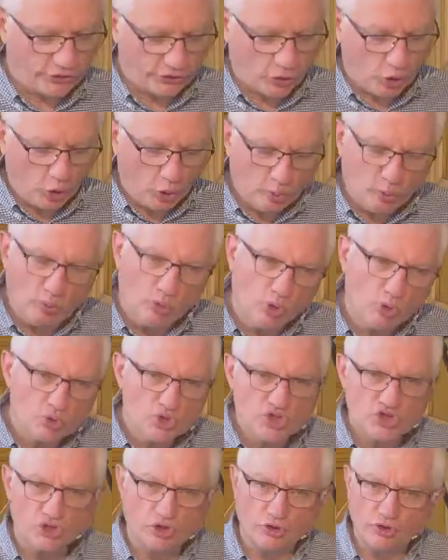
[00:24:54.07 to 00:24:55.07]

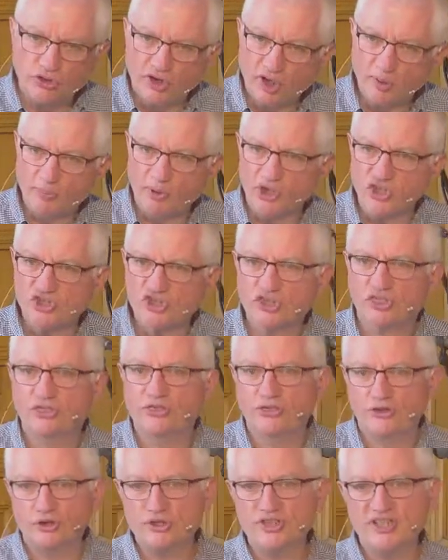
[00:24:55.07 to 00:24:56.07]
almost or thereabouts
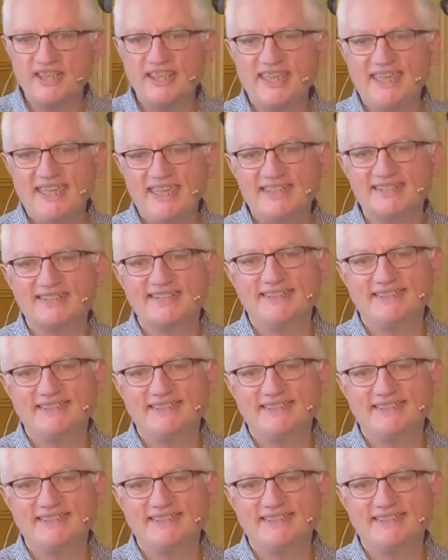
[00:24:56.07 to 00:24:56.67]
38